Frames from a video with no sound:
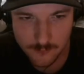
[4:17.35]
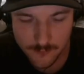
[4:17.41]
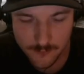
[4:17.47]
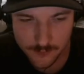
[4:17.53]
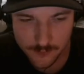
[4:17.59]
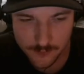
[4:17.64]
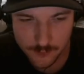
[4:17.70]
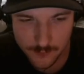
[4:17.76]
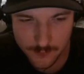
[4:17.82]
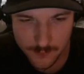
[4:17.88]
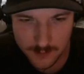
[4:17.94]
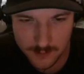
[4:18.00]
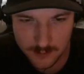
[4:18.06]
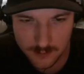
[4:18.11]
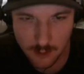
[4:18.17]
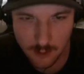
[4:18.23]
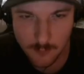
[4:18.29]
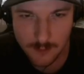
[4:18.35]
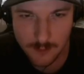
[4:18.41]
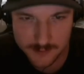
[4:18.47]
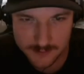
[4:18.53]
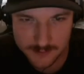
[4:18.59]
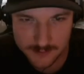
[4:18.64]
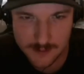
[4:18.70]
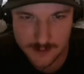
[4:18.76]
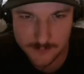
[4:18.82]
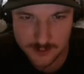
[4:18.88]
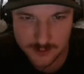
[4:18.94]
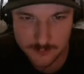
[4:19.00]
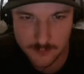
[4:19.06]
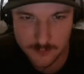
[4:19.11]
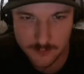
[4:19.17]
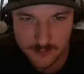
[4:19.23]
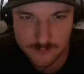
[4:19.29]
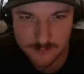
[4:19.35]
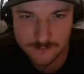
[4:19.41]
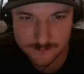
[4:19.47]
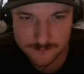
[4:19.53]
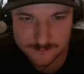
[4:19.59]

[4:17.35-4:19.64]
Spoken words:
first with the Obama Deception movie.